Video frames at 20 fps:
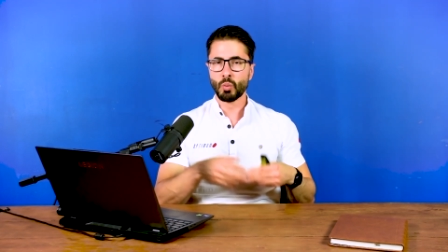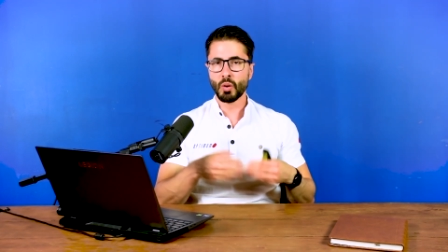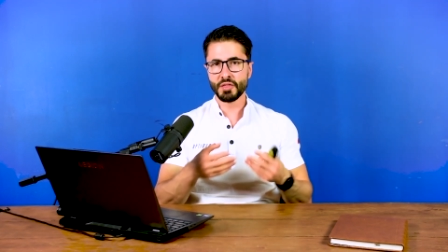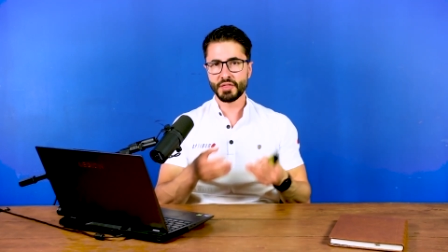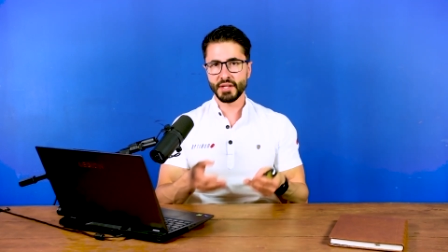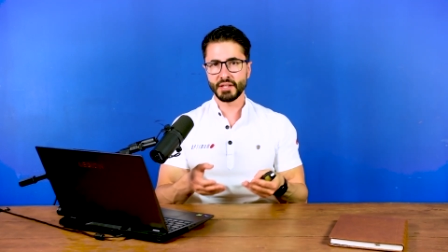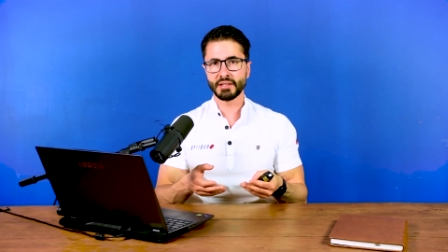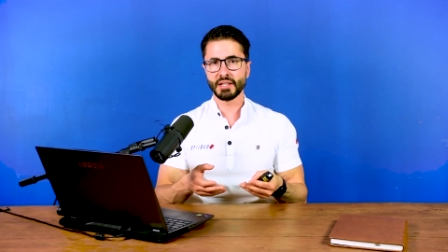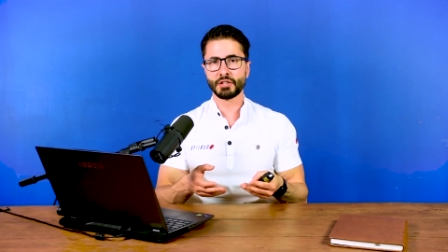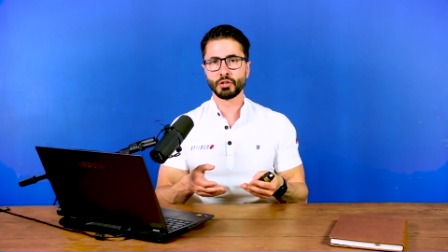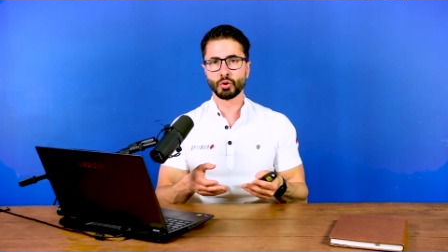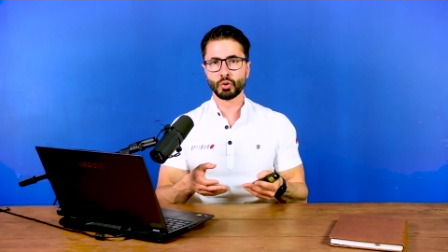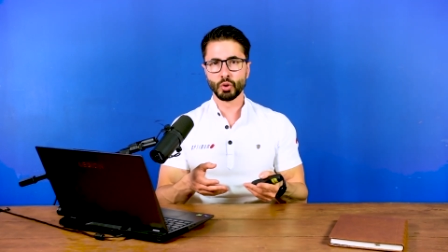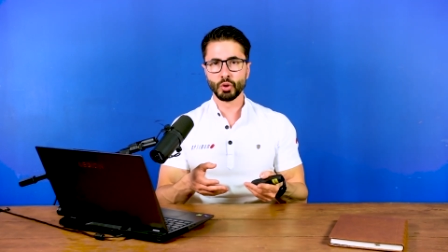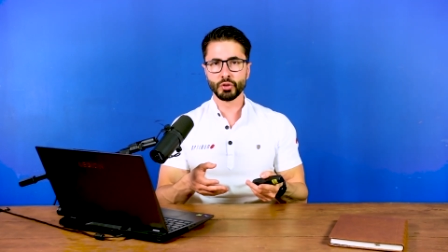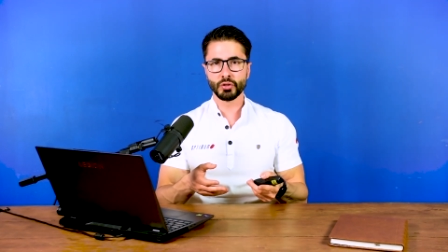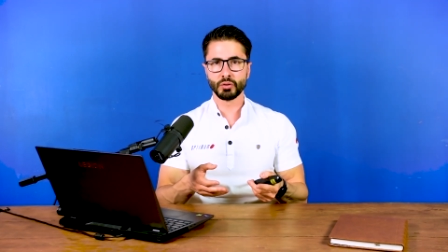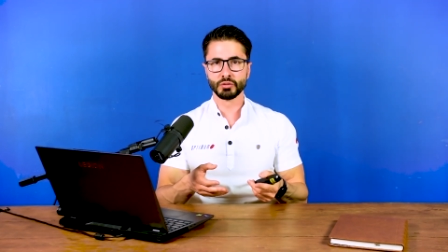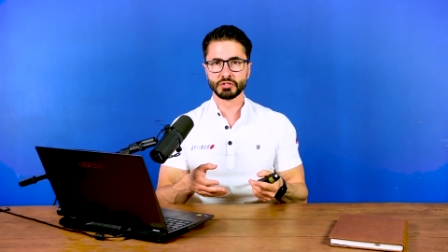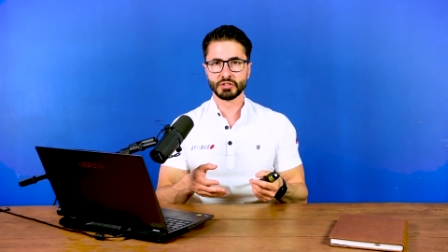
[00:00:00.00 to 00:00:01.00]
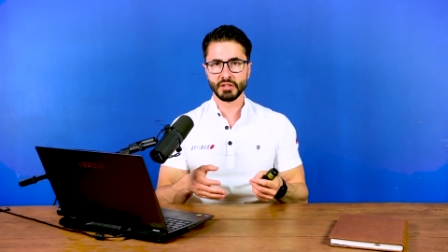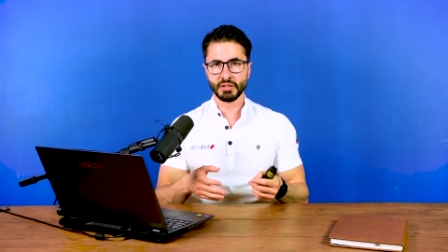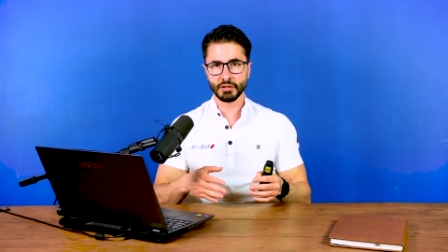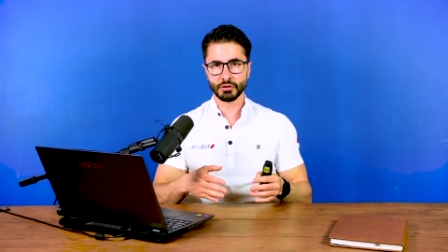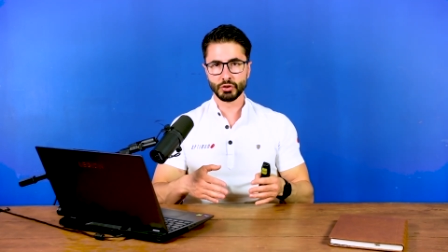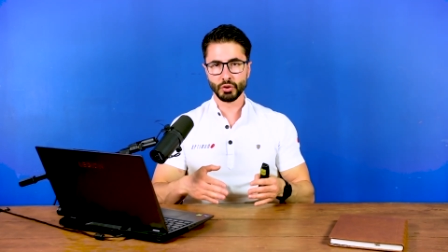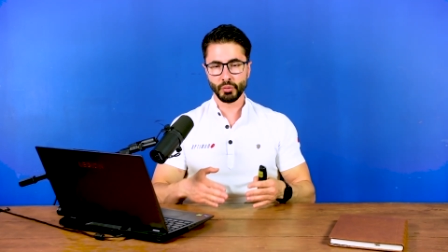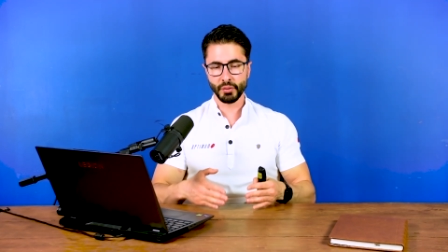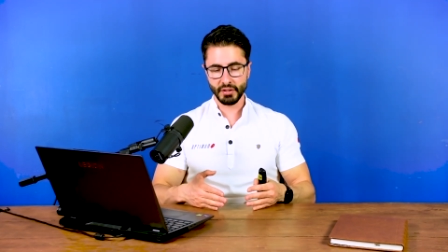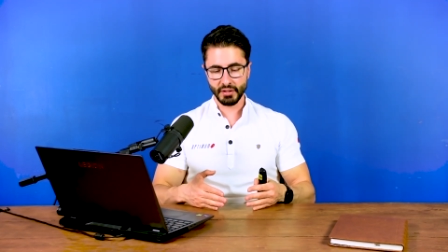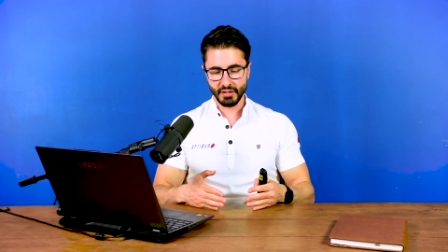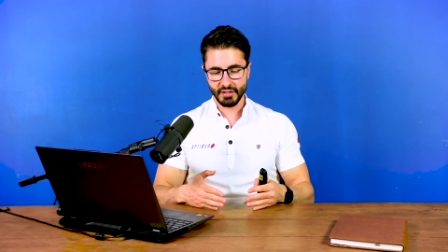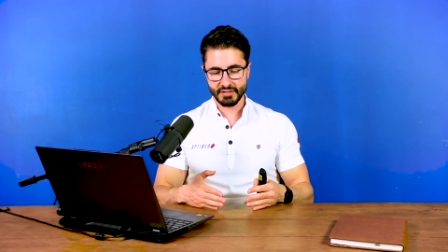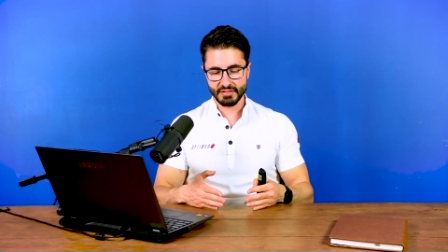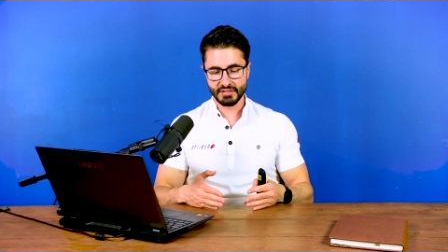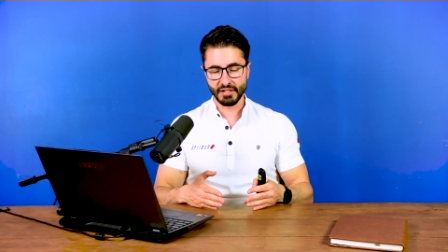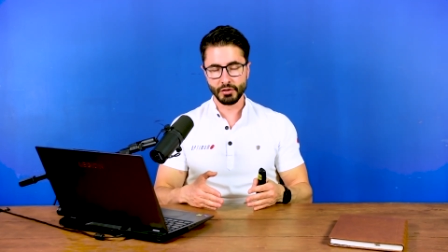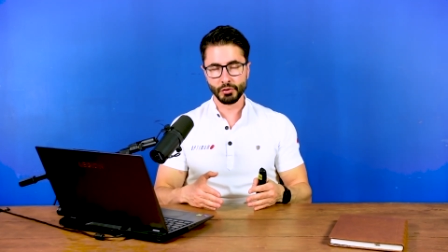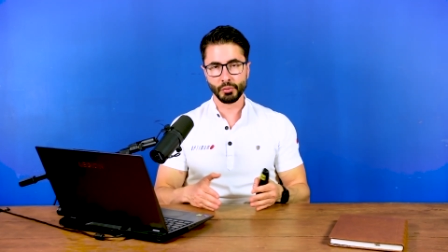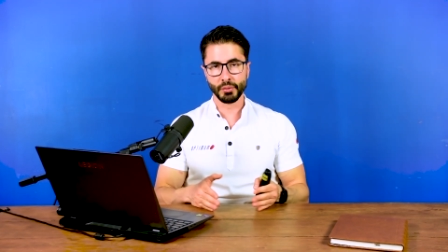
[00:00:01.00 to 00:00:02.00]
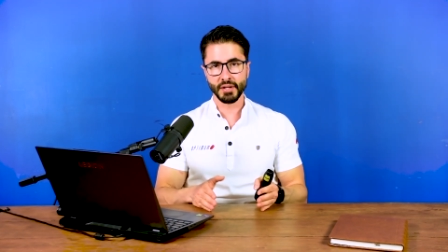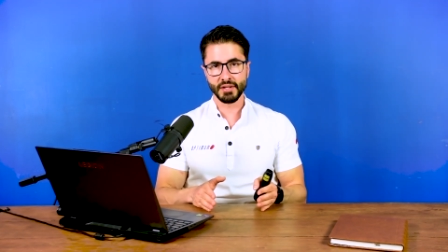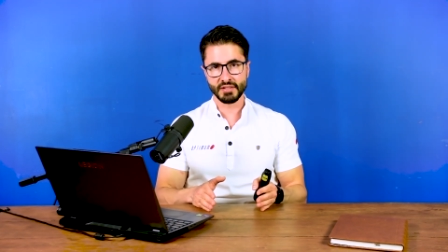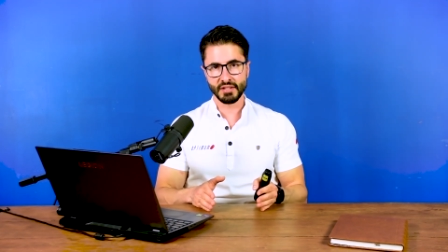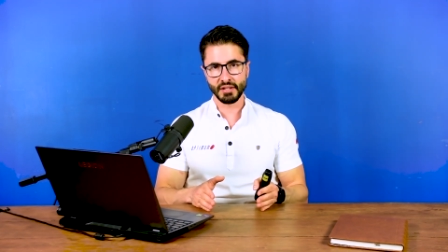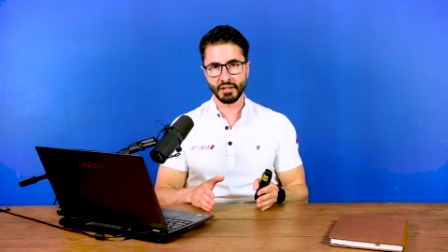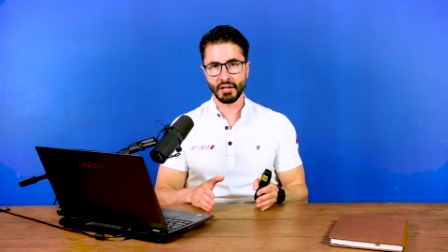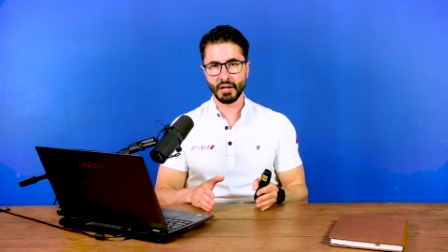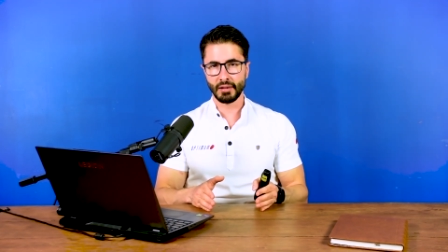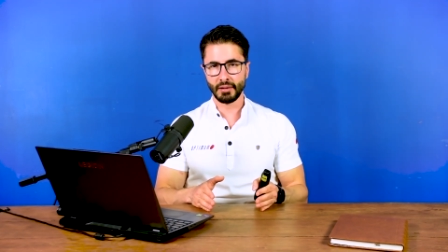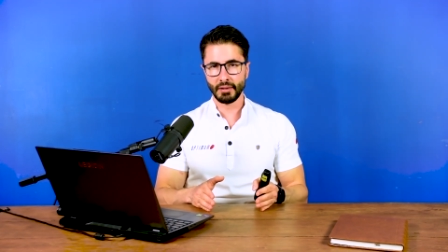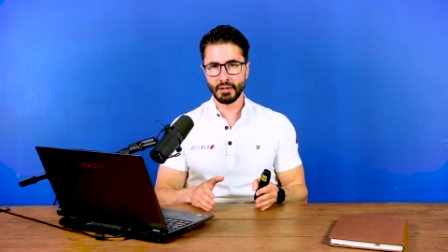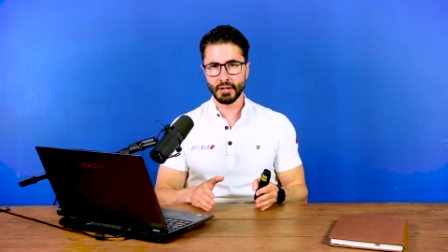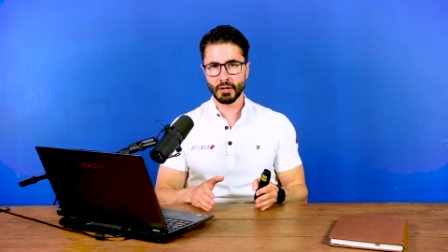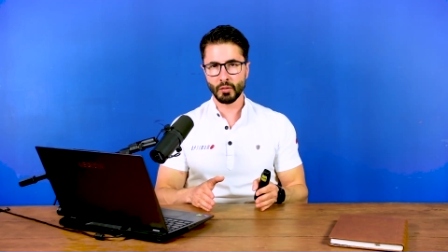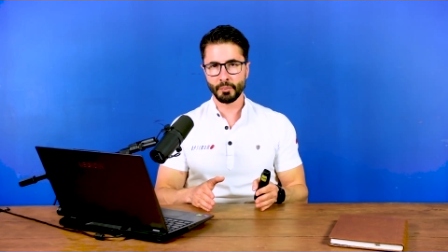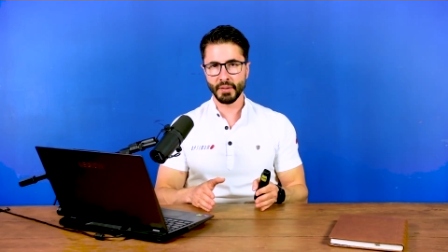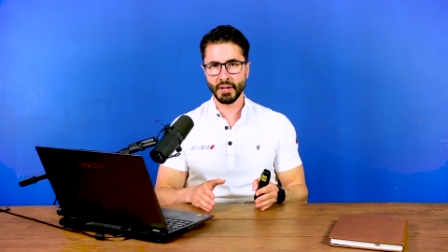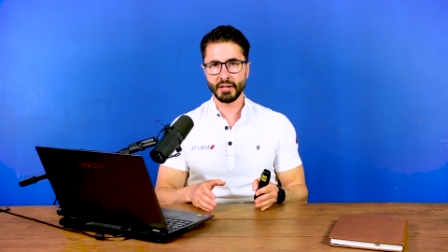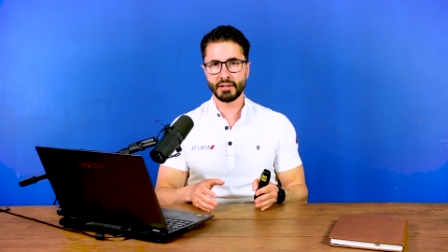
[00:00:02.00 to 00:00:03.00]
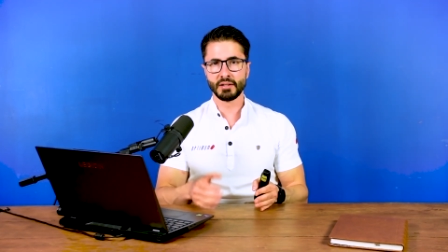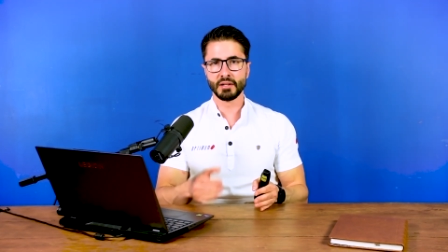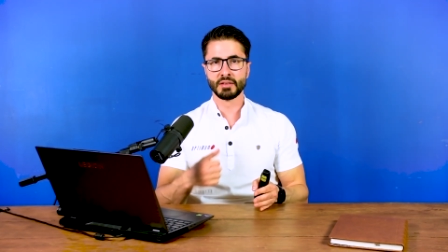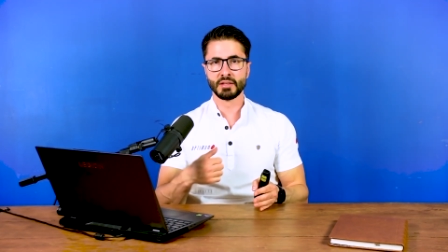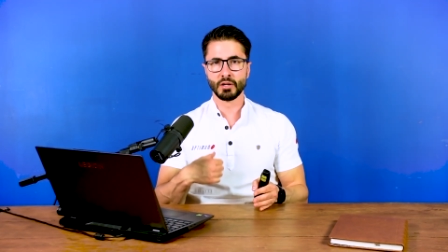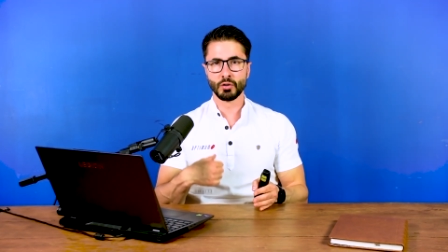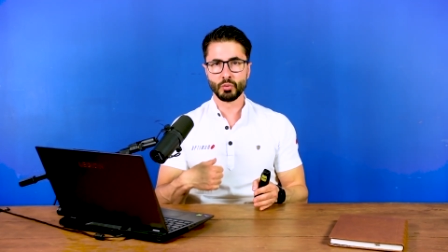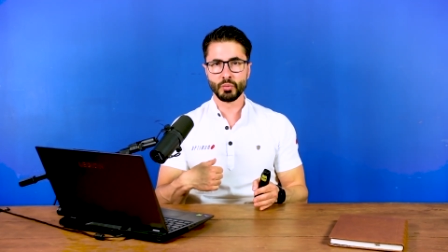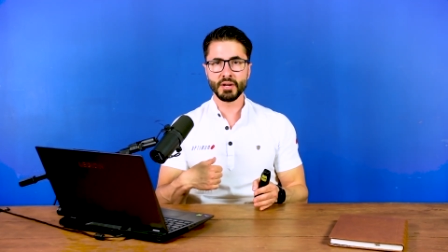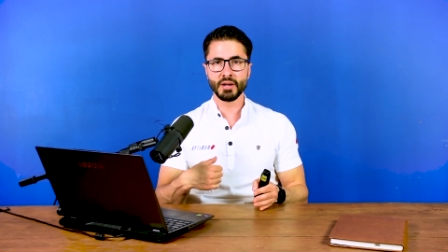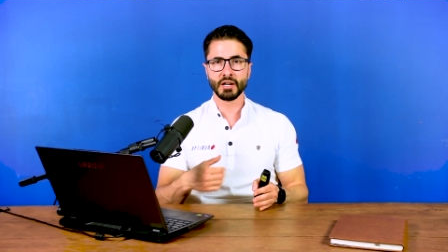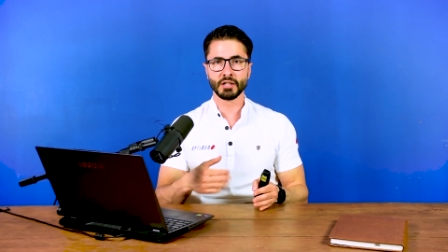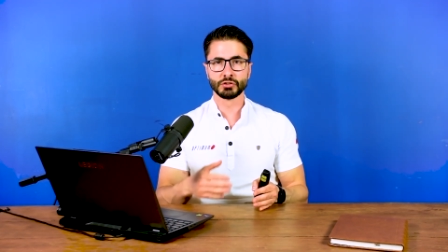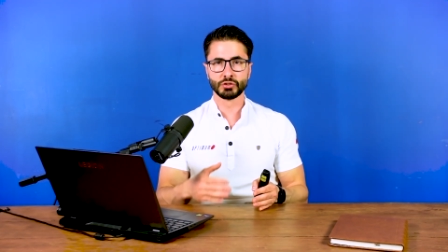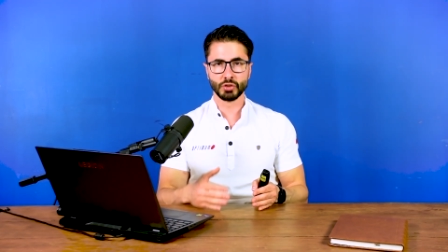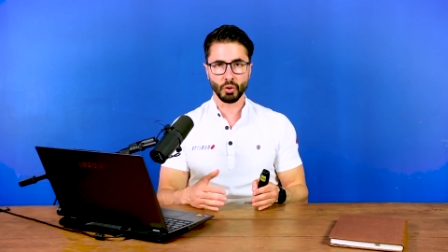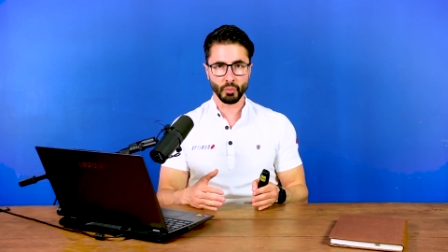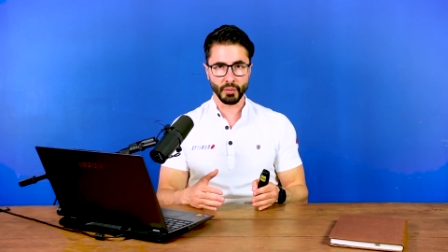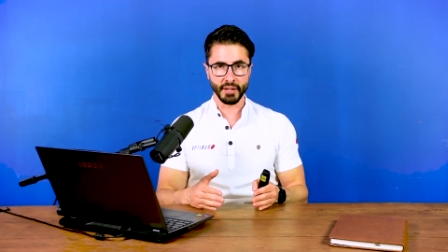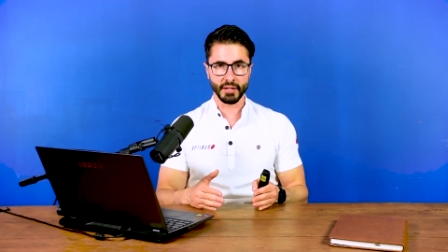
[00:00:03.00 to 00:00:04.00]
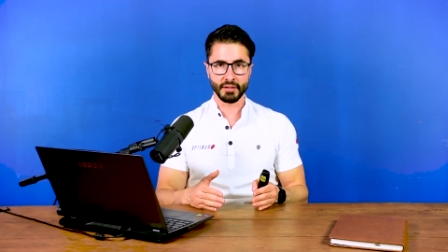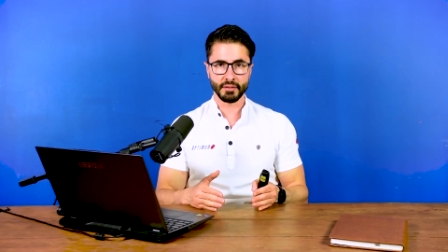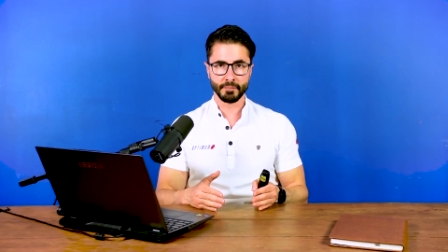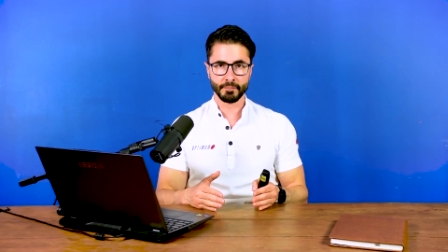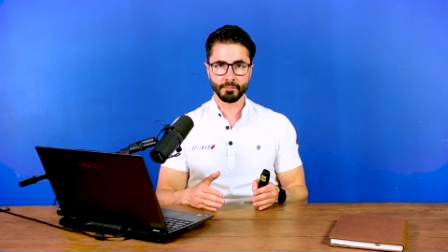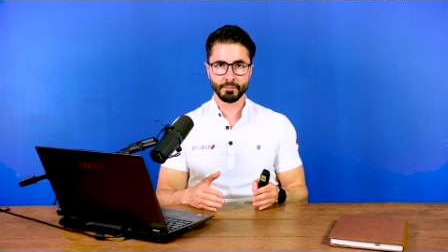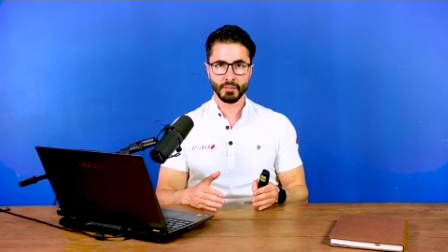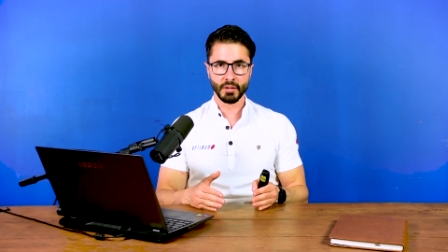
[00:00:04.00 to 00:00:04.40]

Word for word: one thing that you could consider doing is decreasing a little bit the rear toe in.